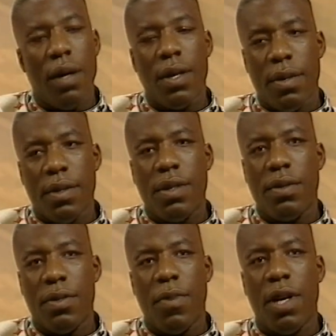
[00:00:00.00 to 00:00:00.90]
Oh yeah, I'm
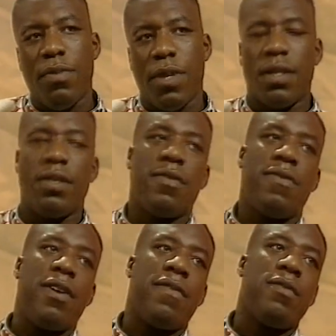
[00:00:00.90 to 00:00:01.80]
serious. My objective is to
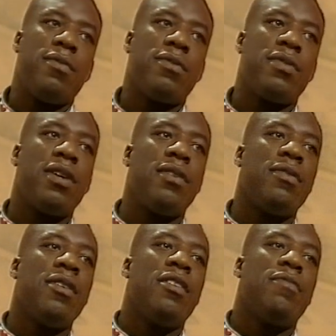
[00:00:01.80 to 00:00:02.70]
fight for the world
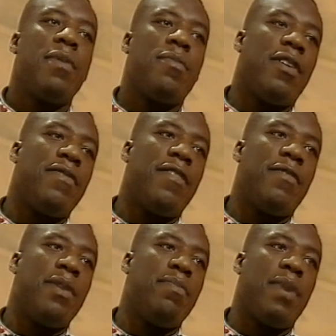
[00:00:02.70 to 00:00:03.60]
title. Remember, I've
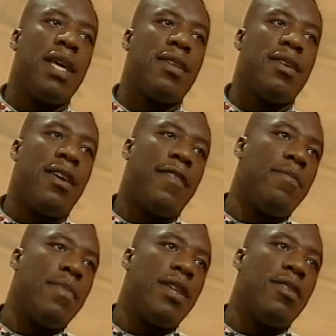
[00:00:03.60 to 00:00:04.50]
never been beaten. I
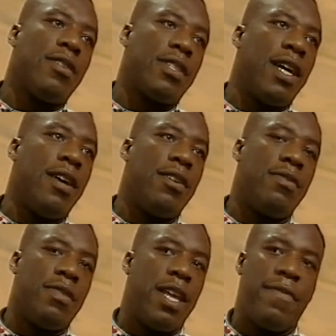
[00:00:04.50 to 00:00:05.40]
haven't been knocked out
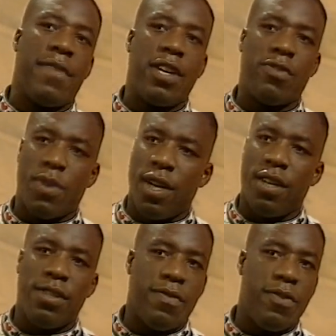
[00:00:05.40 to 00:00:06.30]
and anything else,
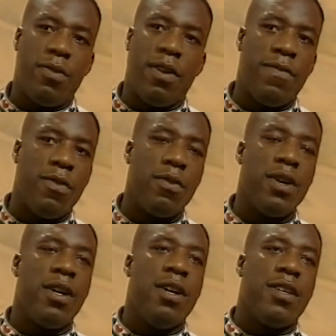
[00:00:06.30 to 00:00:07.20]
regardless of who I fought.
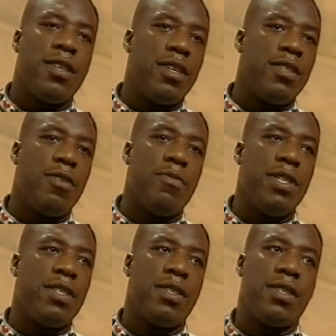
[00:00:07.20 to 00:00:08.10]
So there's no
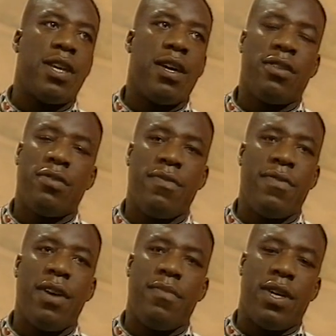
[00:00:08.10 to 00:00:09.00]
reason to say I shouldn't
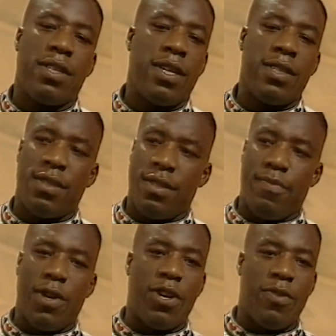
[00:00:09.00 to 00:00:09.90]
fight Mike Tyson.
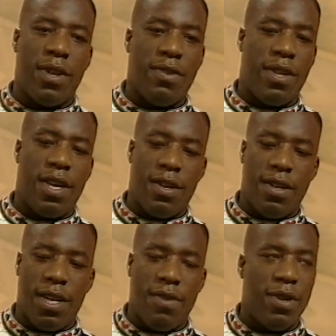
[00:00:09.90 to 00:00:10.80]
The bloke you had on there
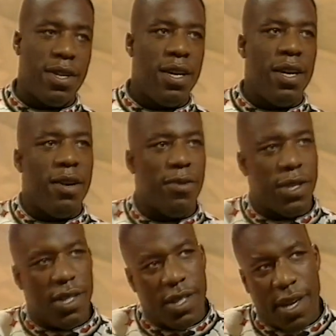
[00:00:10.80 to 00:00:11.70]
earlier on,
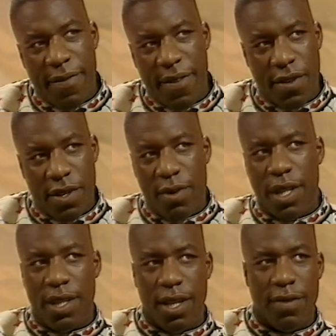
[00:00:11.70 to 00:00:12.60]
was it you say 50 to
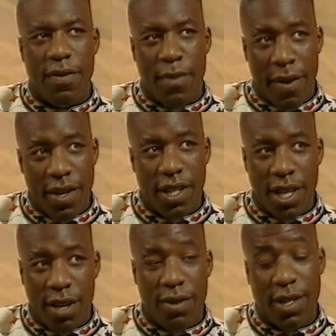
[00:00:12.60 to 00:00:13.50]
1 chance of him having a
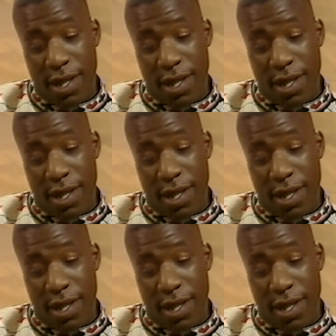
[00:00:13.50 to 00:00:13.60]
child?